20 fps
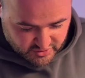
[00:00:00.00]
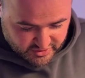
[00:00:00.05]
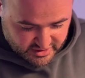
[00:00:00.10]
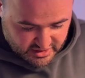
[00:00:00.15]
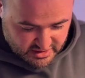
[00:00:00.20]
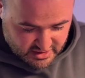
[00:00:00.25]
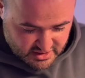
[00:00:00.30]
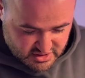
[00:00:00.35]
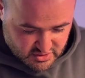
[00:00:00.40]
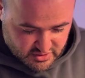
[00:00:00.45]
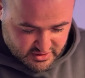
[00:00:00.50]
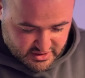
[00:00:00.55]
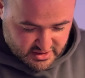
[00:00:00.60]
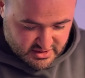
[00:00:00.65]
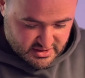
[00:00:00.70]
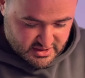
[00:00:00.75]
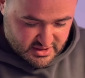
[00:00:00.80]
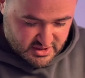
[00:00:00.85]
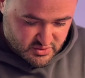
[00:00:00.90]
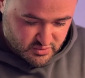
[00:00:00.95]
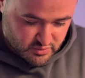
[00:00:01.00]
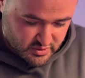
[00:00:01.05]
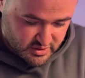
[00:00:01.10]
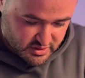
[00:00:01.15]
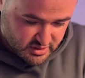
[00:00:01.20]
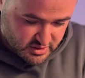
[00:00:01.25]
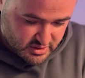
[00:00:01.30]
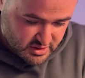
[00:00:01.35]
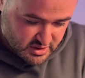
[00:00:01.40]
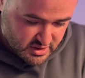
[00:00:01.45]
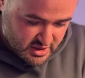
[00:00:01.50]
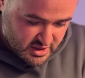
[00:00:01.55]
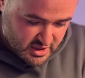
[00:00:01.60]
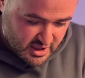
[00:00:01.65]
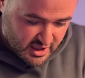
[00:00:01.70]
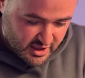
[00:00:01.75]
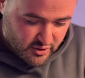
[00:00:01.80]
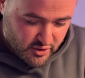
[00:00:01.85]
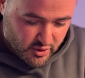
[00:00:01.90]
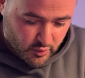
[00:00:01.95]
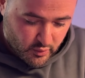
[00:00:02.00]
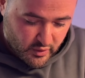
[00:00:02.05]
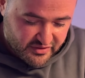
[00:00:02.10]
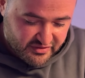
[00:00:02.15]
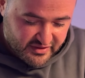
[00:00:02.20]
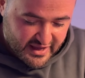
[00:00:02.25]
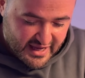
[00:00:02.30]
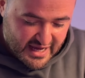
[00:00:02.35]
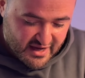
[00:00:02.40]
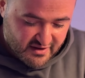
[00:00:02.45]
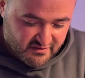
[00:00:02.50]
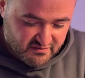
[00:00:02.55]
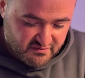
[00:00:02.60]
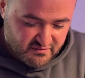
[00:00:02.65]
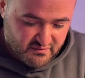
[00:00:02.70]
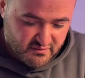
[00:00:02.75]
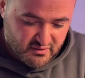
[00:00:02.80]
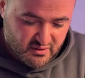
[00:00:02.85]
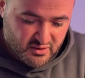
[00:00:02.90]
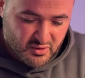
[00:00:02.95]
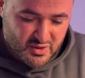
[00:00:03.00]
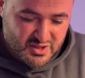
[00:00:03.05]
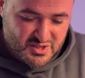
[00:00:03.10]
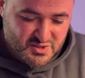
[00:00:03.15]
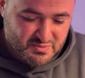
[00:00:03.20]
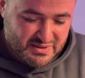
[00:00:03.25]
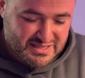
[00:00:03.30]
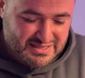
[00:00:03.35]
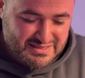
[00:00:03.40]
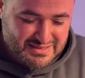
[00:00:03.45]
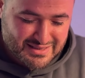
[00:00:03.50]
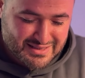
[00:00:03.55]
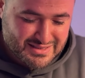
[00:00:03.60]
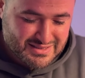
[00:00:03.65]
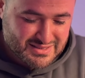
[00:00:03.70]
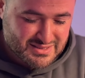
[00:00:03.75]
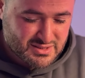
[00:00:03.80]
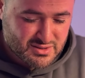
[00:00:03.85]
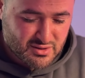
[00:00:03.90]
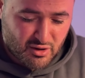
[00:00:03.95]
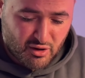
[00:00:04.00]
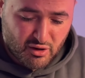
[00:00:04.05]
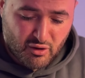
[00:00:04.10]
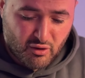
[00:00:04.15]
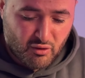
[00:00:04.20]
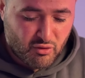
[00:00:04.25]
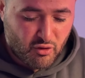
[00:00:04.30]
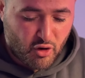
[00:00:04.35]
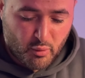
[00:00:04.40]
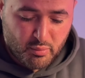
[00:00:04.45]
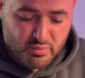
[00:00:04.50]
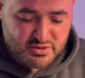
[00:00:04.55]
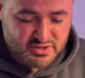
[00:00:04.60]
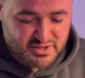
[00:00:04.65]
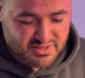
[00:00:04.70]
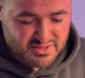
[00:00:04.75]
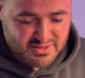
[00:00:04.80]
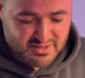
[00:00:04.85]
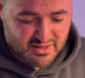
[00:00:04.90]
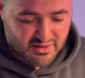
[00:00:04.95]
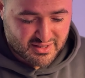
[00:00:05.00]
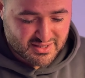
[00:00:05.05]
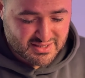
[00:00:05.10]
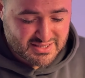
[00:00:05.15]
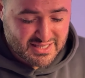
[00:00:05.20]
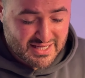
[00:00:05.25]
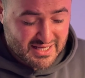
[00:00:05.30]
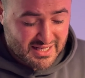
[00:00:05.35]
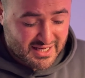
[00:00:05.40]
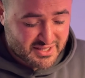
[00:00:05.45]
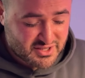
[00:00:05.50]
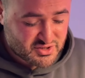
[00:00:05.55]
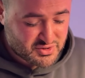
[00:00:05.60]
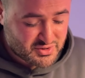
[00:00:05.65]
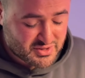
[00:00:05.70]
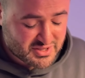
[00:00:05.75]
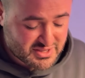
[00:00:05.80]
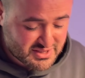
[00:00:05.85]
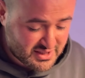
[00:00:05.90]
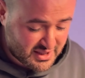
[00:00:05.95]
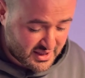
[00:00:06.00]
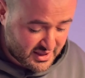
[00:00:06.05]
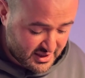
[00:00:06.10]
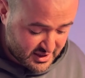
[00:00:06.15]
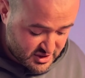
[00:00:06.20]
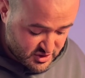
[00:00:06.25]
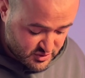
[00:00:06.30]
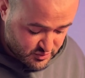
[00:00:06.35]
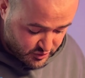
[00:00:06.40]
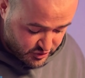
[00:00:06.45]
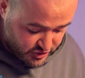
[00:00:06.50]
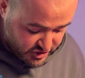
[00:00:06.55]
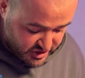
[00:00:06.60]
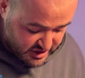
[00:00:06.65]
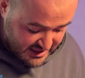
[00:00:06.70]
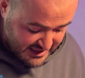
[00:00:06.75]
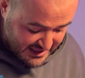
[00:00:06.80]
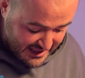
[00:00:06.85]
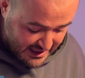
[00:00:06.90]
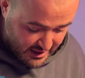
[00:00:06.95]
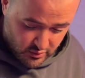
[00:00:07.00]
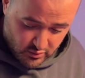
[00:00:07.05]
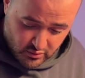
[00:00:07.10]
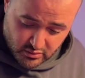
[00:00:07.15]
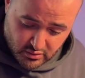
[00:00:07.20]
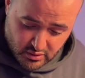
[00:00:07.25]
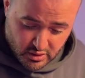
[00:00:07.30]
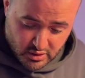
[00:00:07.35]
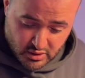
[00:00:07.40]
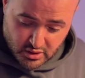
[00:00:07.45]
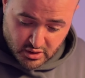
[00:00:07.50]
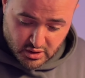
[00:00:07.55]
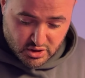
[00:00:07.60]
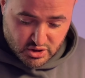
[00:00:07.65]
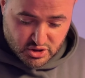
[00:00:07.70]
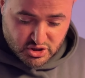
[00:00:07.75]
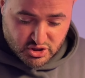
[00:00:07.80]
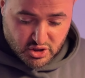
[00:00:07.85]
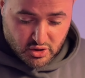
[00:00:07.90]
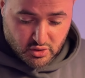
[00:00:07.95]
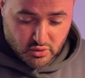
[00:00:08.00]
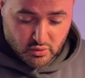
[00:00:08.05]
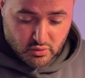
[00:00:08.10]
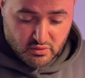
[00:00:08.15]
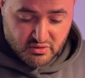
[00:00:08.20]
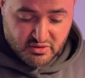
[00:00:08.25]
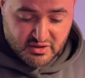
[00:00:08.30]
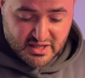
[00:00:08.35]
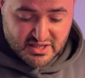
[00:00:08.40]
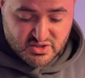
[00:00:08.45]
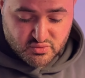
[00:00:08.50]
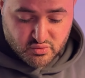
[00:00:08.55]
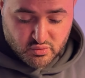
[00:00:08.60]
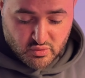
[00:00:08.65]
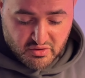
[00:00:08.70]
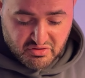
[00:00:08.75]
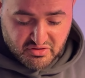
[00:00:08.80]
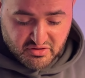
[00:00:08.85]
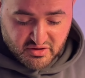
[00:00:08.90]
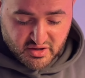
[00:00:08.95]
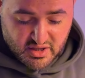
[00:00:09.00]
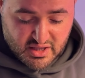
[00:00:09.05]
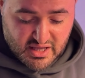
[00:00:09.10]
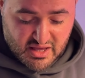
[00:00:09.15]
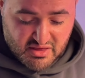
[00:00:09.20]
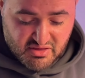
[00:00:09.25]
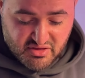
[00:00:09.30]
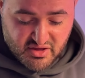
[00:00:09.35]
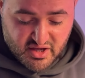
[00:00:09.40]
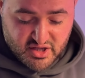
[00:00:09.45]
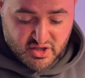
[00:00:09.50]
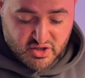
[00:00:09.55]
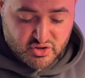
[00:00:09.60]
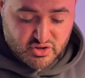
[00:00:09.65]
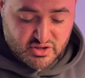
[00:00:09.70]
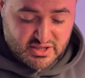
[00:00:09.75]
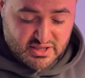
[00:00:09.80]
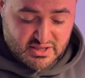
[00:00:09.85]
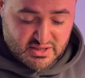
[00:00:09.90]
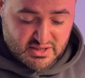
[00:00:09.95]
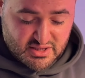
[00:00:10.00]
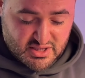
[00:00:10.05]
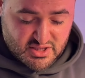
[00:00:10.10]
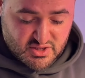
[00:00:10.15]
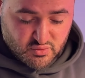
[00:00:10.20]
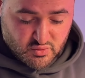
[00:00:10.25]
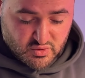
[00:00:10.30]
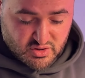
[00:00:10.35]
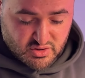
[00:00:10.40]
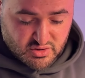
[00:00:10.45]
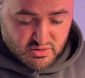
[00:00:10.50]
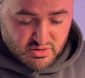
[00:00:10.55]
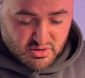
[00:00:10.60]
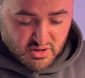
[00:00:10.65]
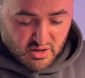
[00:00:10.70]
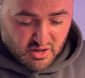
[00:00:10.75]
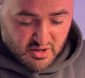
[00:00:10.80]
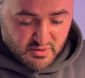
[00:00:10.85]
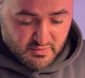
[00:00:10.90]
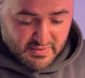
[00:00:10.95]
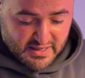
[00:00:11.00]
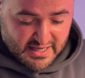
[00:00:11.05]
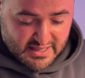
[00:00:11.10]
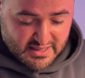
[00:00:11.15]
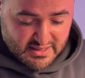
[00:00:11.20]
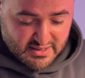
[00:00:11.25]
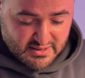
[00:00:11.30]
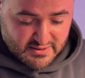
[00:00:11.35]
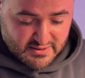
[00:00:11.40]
Let's connect this one. I don't know why they have USB-Cs on opposite sides, and as you can see, it's working now. So that's one thing, and then connect this one to the iPad,